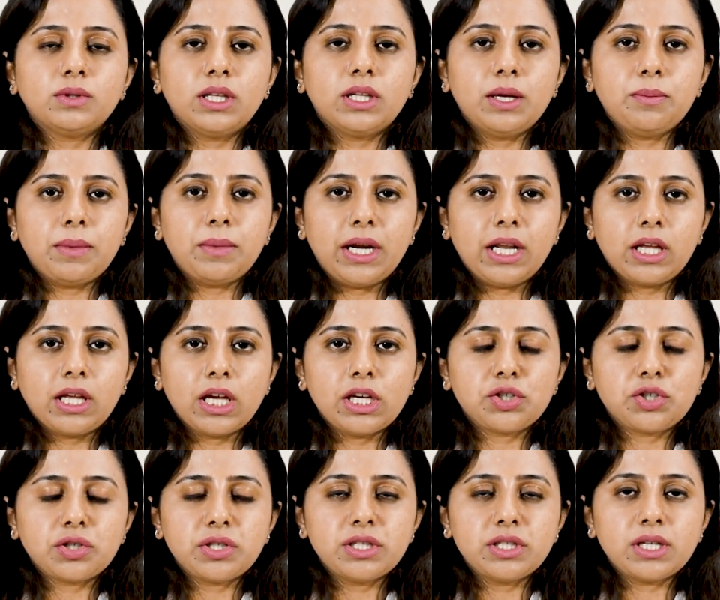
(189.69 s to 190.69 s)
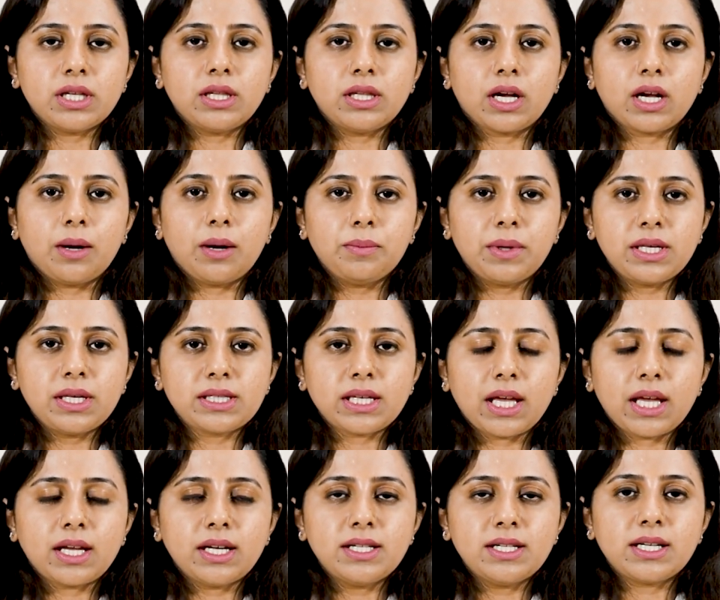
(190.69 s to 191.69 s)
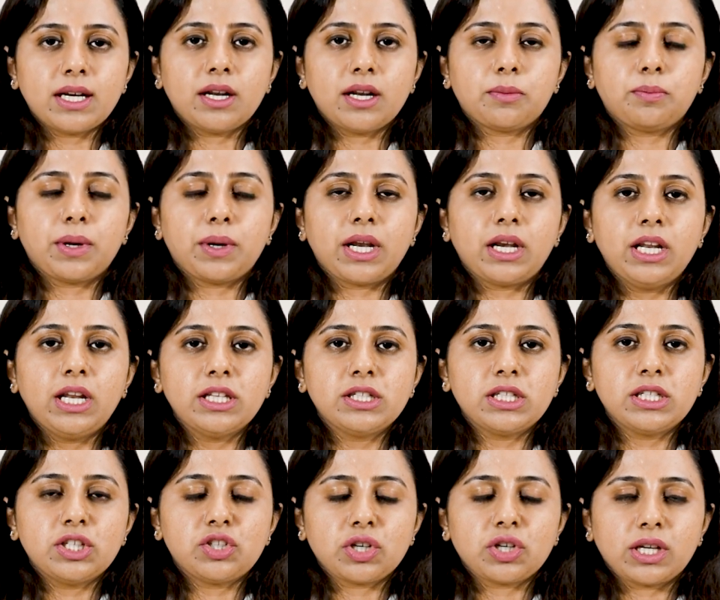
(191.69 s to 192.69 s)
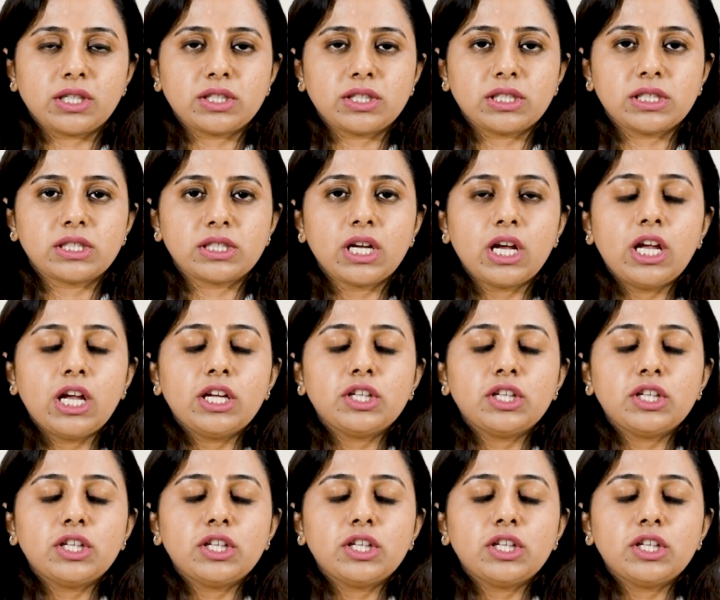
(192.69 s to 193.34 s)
the medications in the coming cycles, and our pregnancy chances,